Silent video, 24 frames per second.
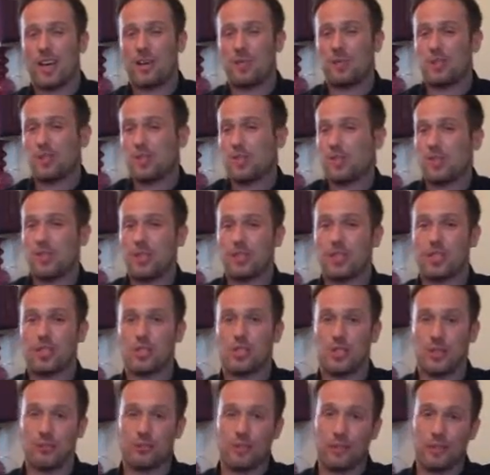I'm just doing this
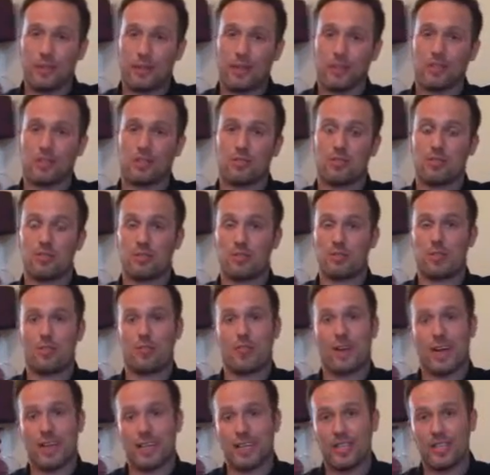to hopefully pass on some
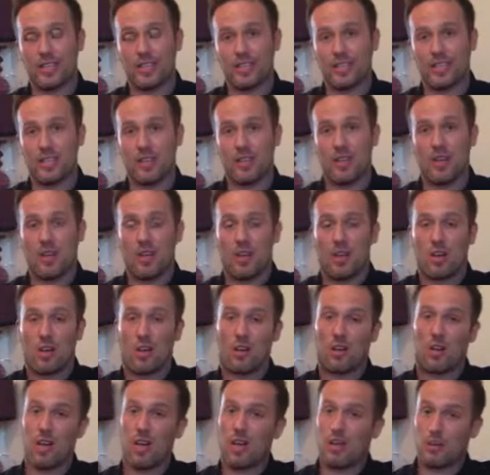advice
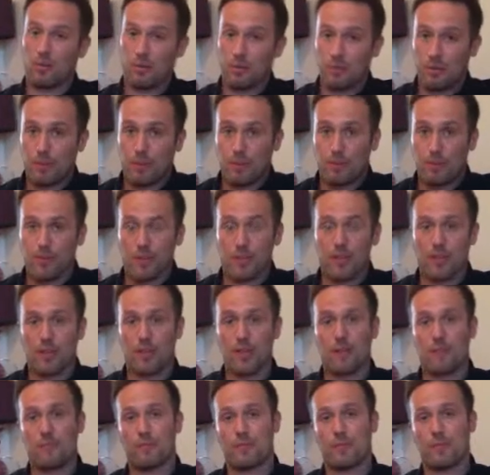or help, you
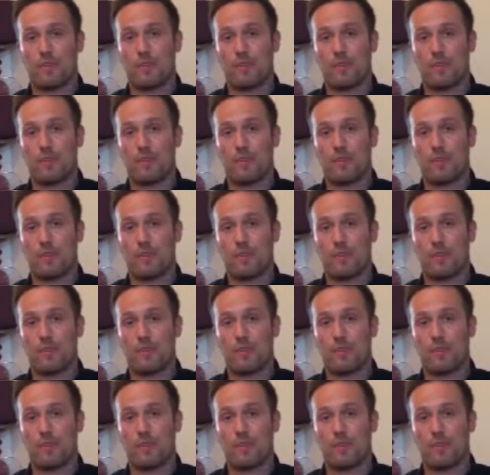know,